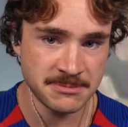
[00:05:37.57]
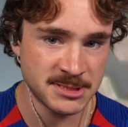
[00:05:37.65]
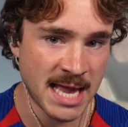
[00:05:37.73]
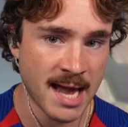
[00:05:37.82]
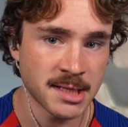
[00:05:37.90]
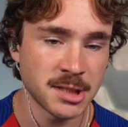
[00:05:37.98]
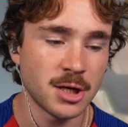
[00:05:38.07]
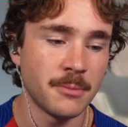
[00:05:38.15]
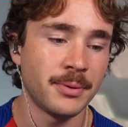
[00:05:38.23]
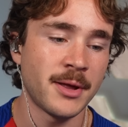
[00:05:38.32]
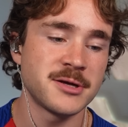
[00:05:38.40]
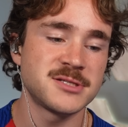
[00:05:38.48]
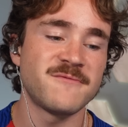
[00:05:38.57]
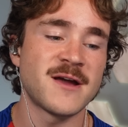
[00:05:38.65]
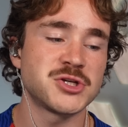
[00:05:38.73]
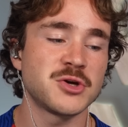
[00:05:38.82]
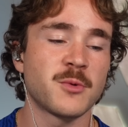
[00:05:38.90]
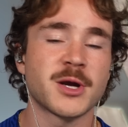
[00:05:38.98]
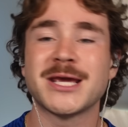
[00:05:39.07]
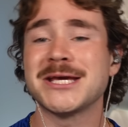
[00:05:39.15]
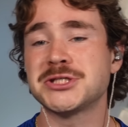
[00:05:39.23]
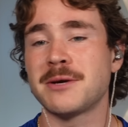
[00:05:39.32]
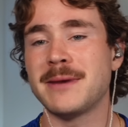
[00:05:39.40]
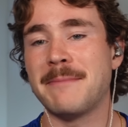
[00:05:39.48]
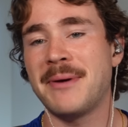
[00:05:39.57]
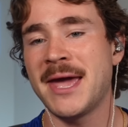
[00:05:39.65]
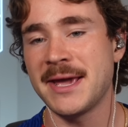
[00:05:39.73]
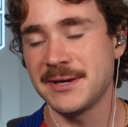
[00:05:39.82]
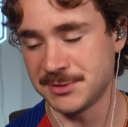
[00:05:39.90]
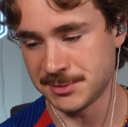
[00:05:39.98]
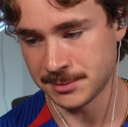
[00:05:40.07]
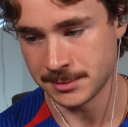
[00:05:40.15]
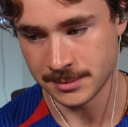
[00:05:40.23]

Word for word: stacking the good players. Eventually, we're going to get something that pays.